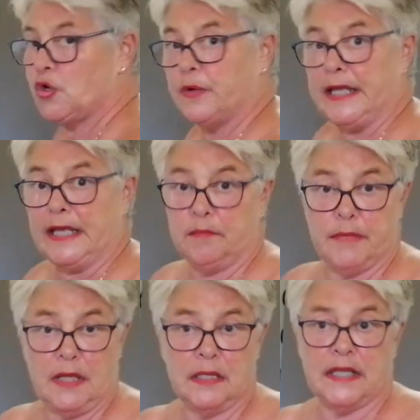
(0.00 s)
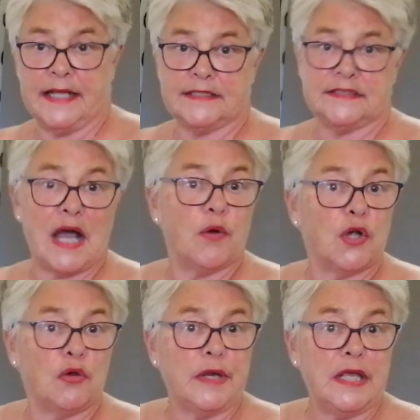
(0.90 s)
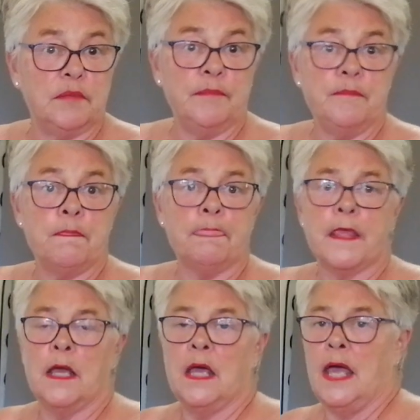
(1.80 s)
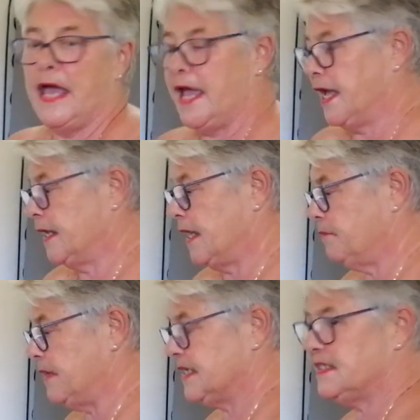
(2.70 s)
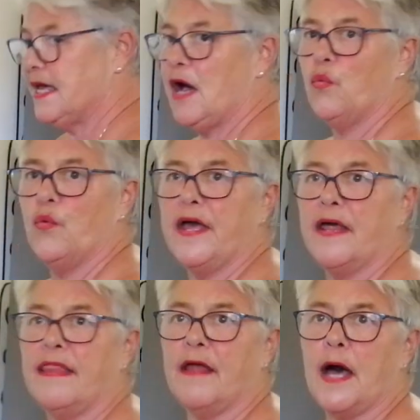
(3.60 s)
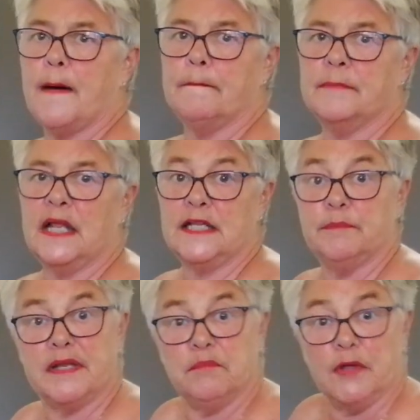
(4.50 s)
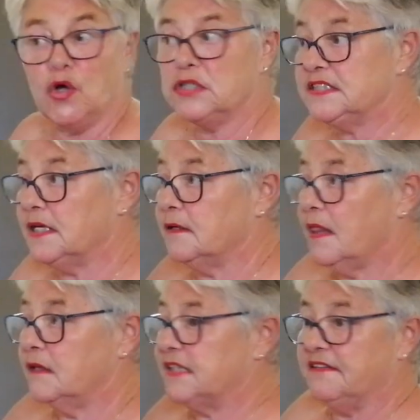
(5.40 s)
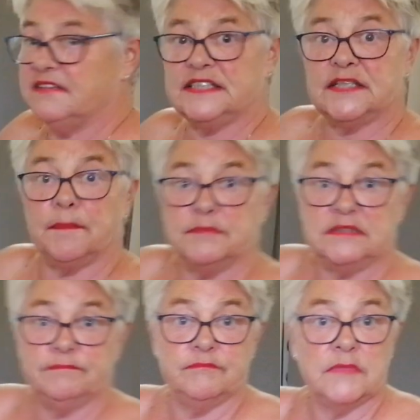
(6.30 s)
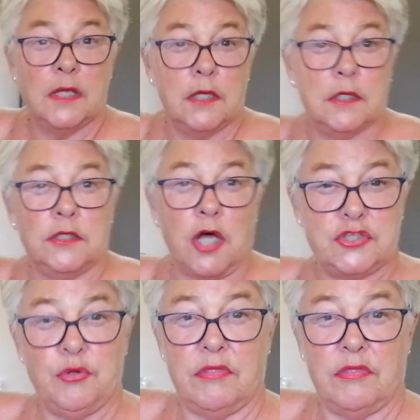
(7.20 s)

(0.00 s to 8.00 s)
cream, like sour cream, and I mix that with a little bit of milk to give it some not too